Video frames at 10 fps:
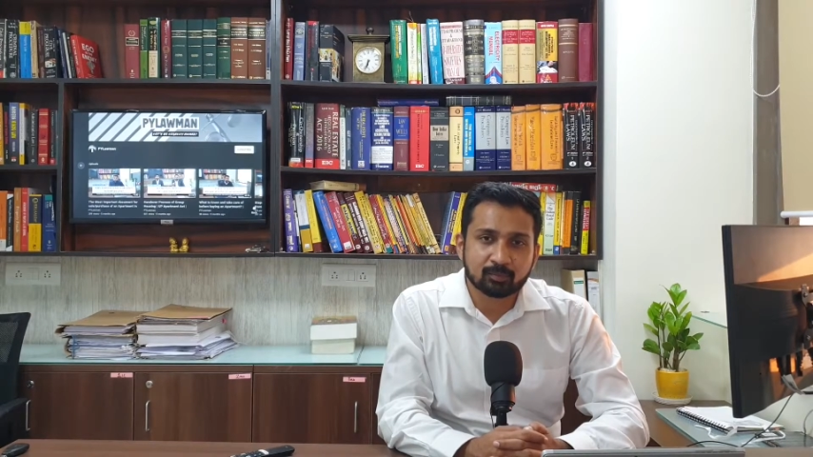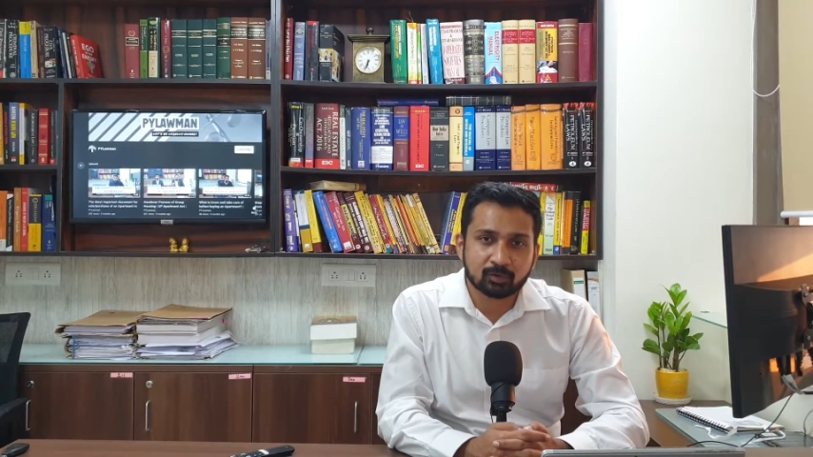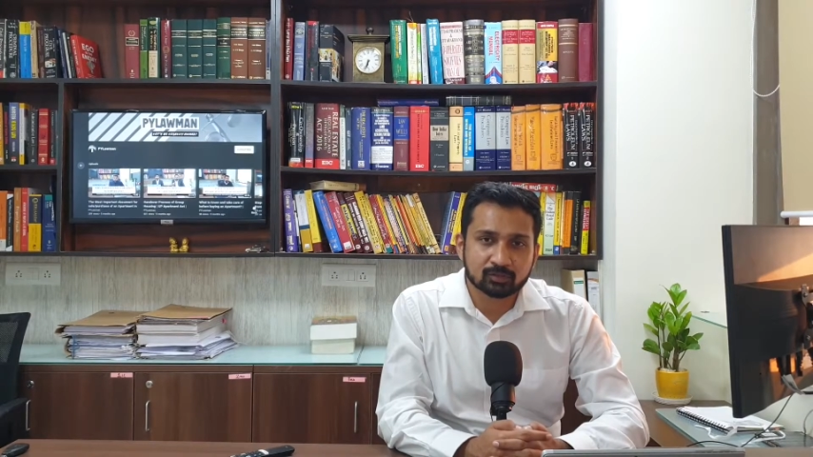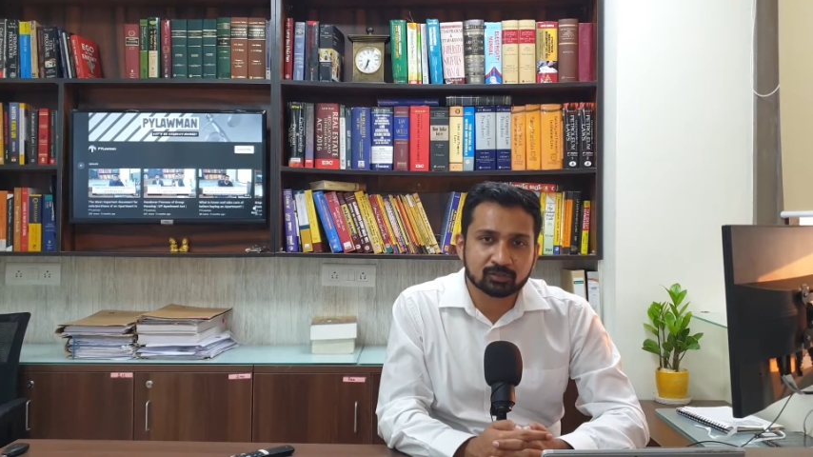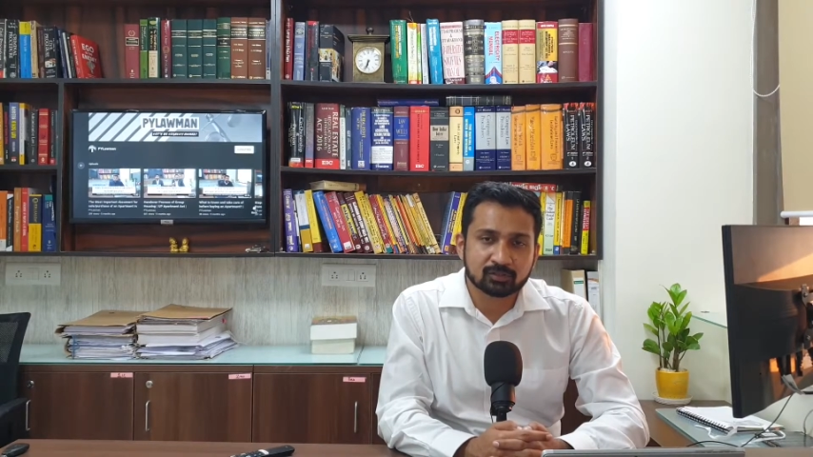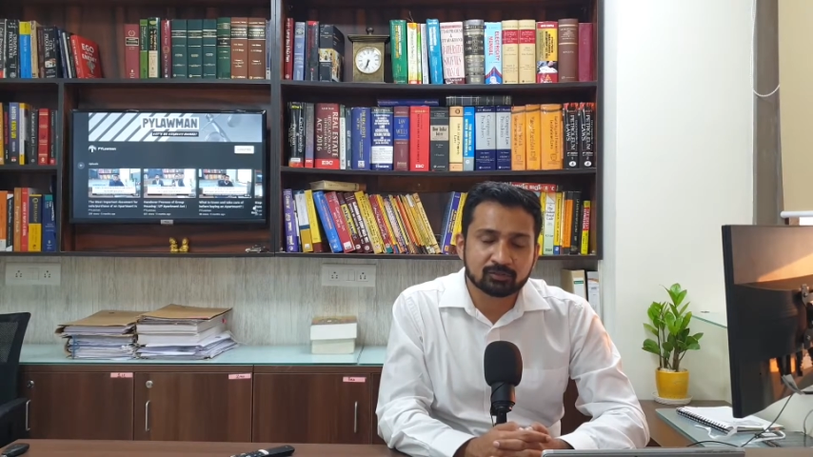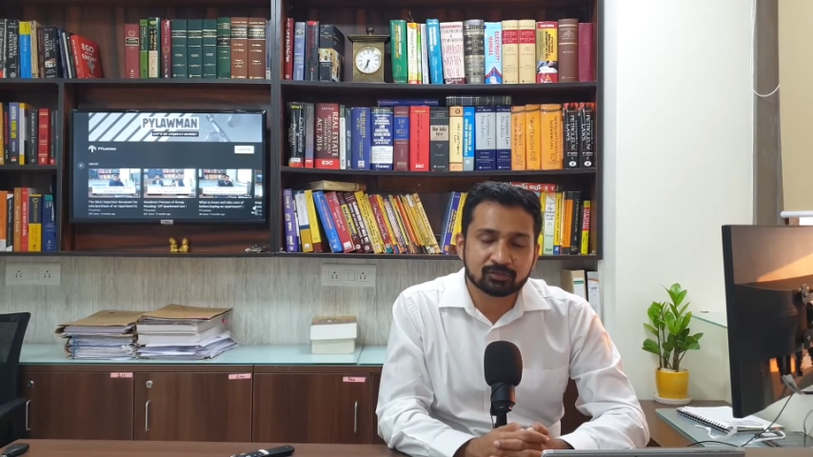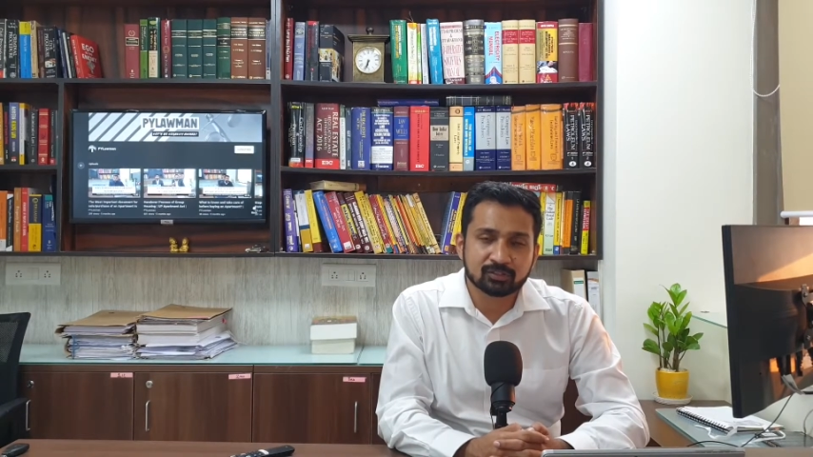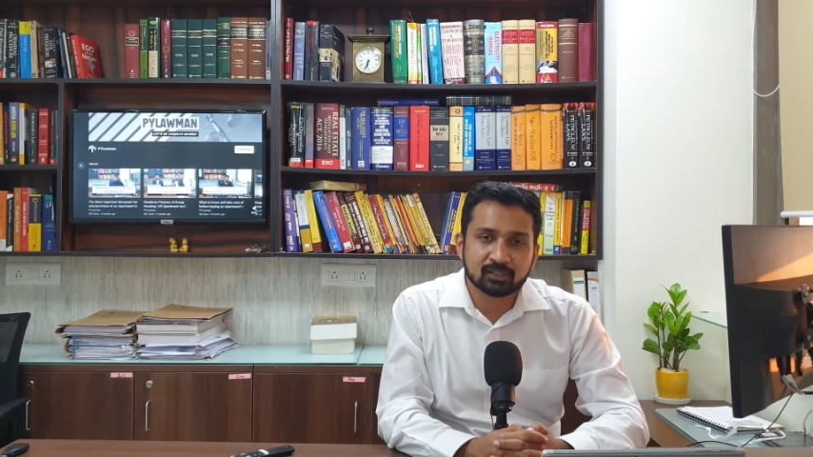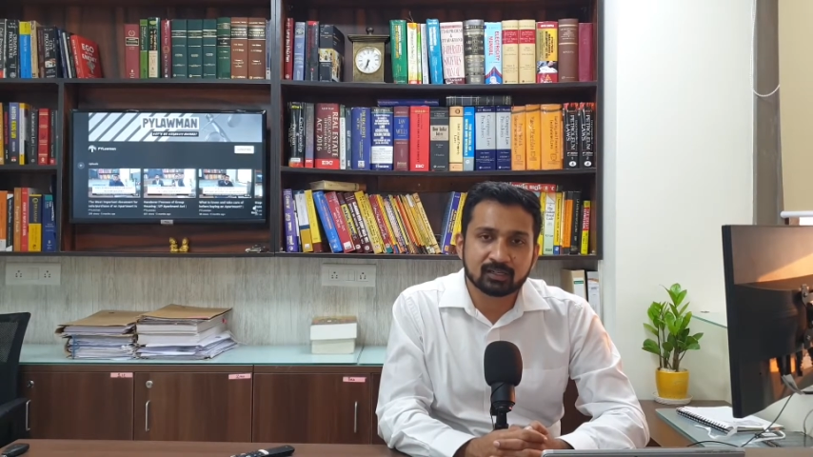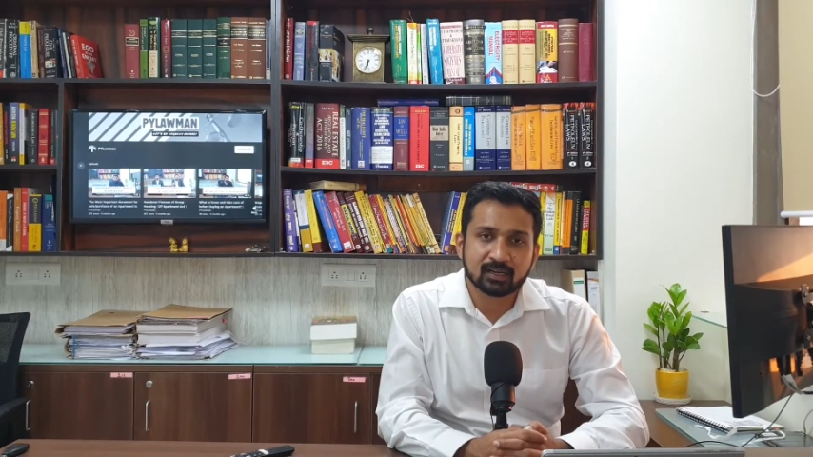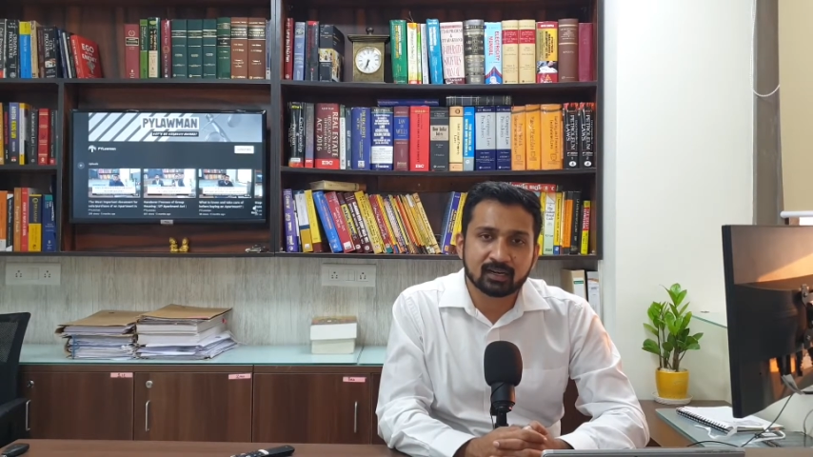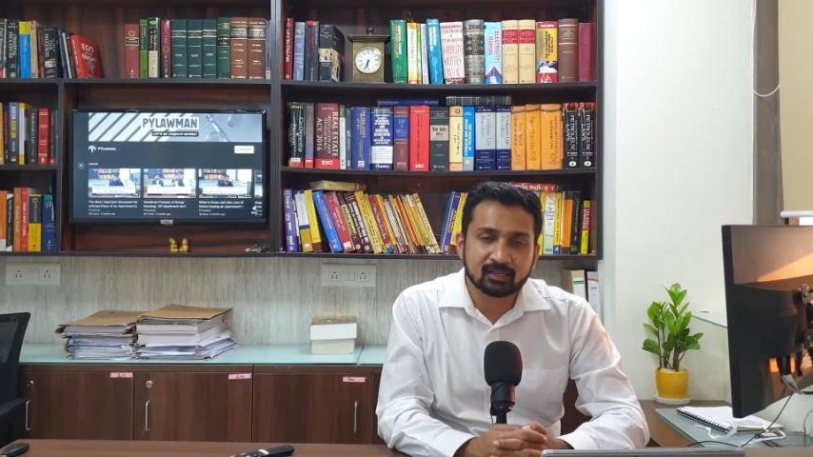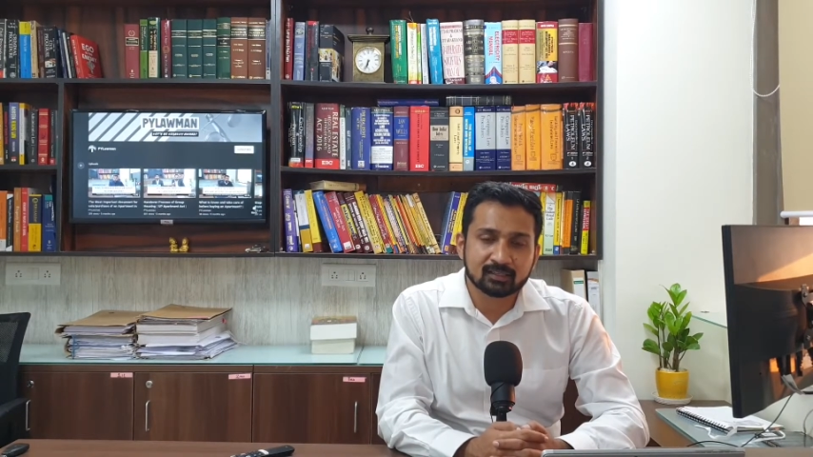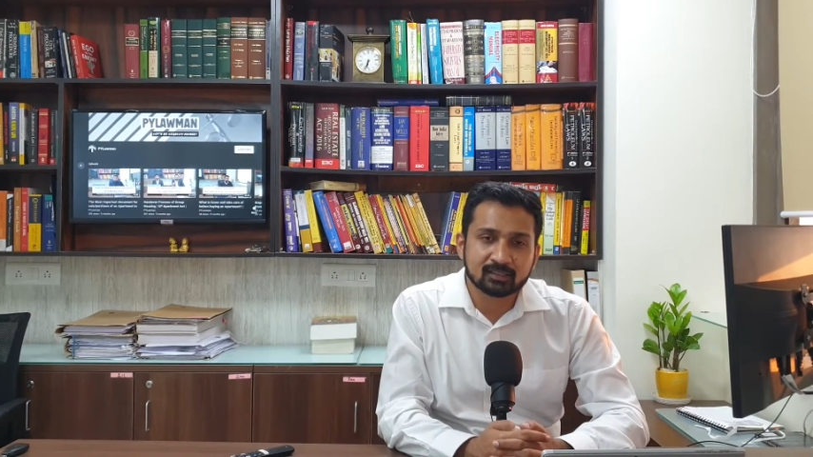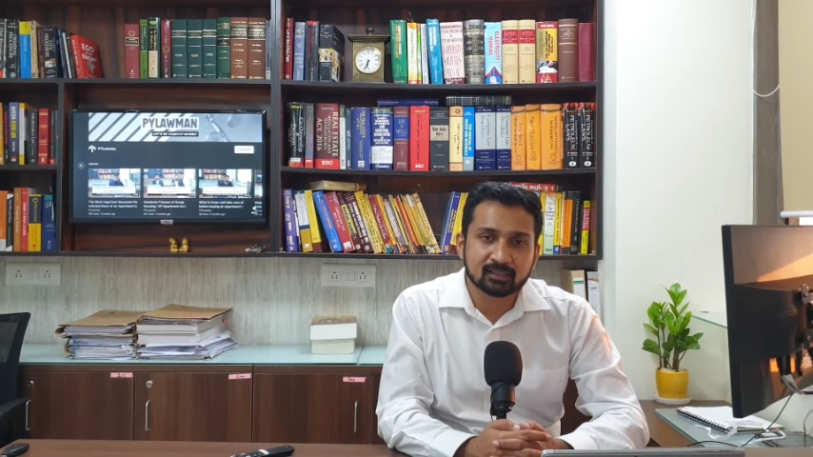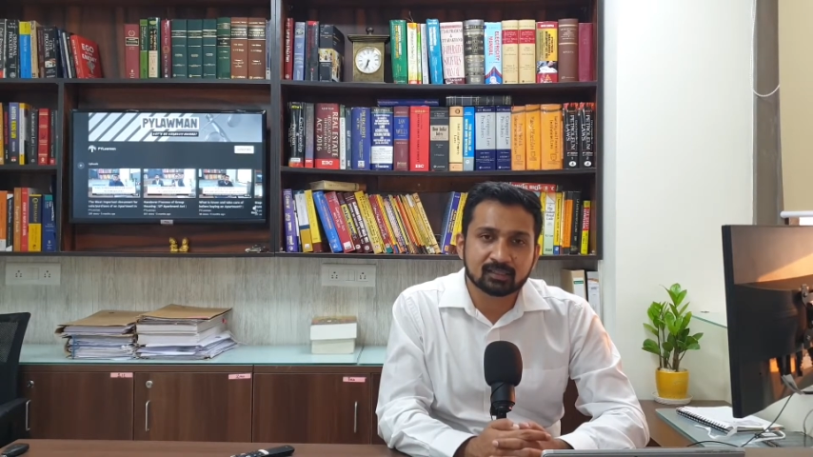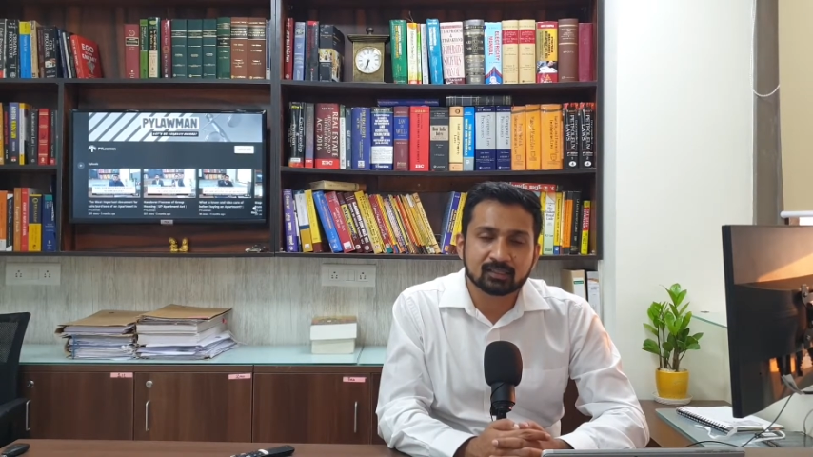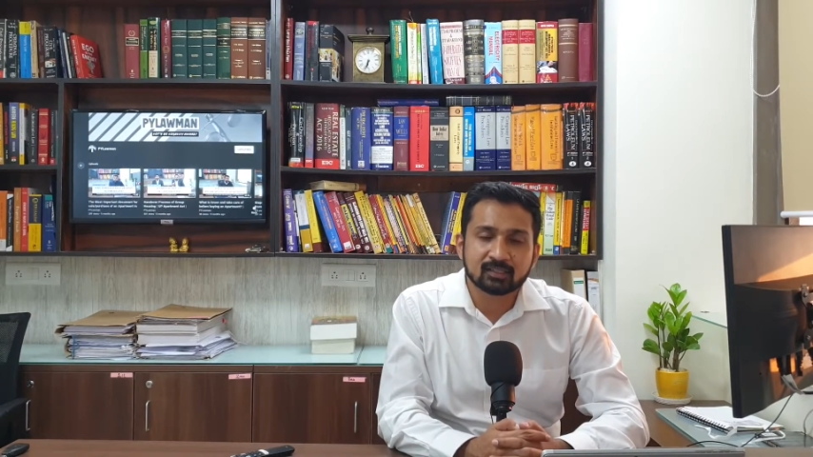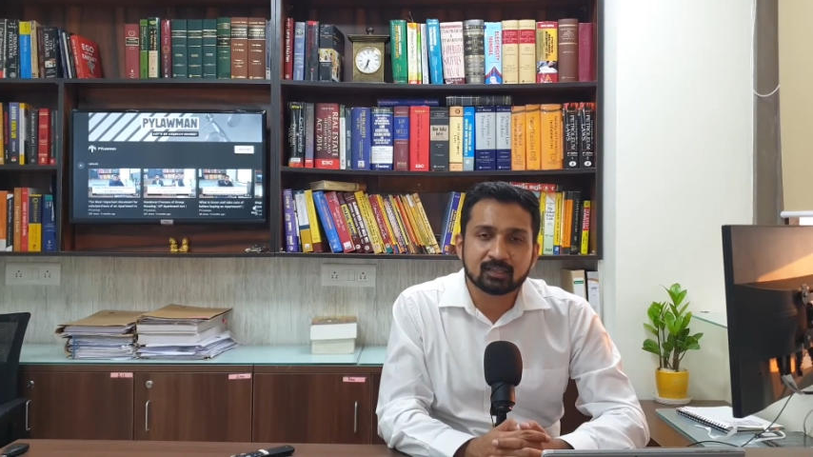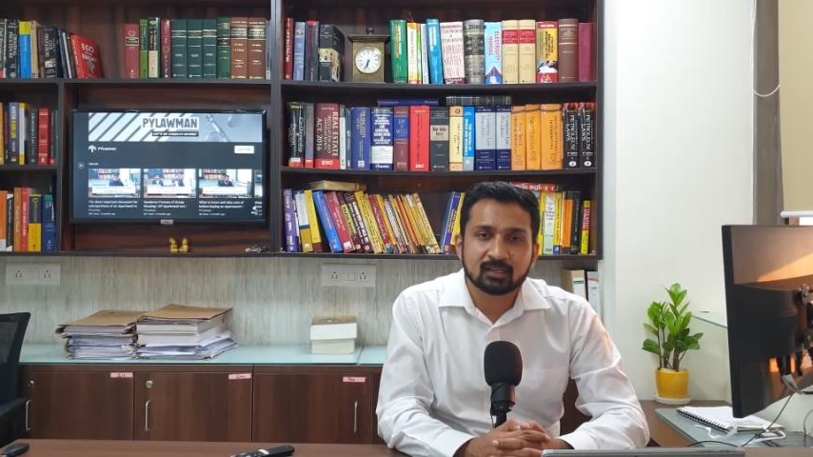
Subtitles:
prosecution and the